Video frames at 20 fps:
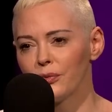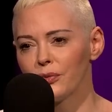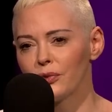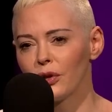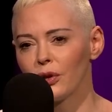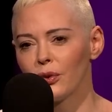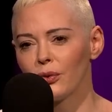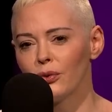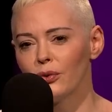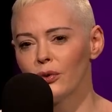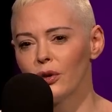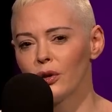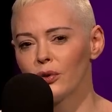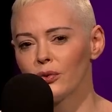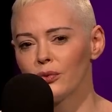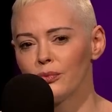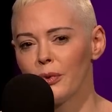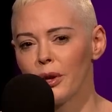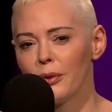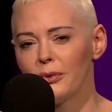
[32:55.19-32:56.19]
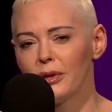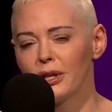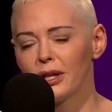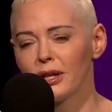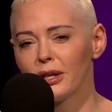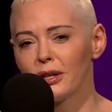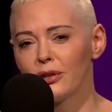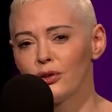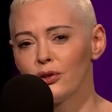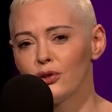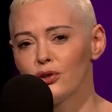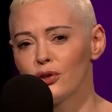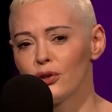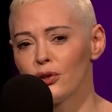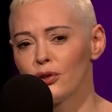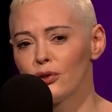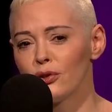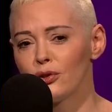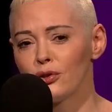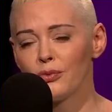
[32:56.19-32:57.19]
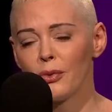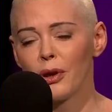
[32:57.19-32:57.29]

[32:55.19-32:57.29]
So who knows? Maybe they can get to jurors.